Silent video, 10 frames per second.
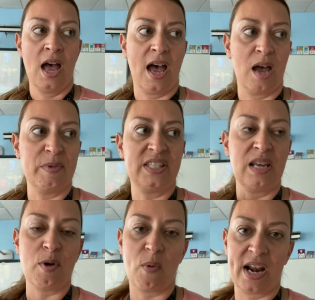Ms.
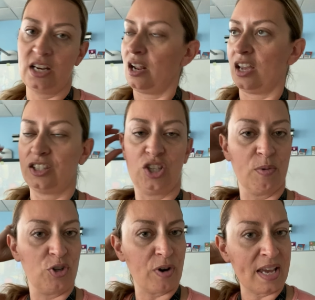Tebow wanted us
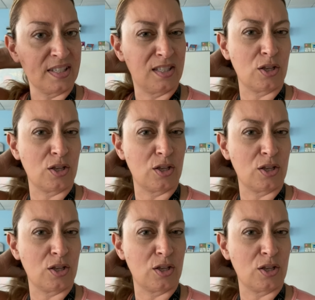to address.